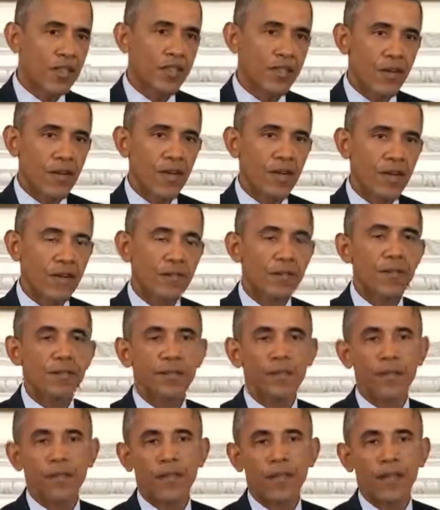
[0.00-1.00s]
concerned,
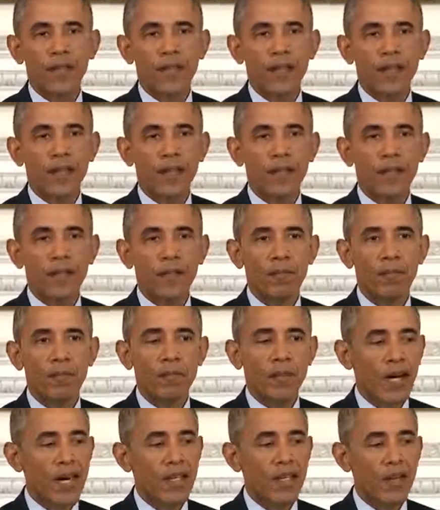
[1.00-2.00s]

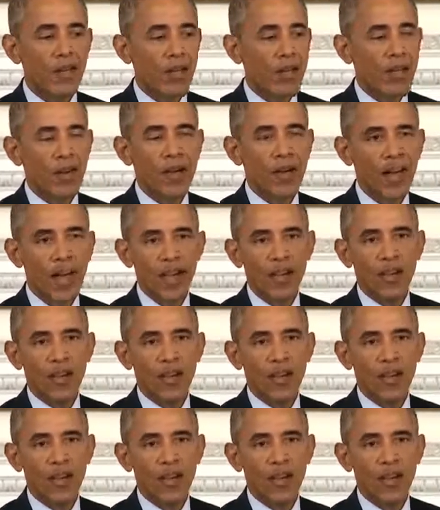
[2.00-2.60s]
but we are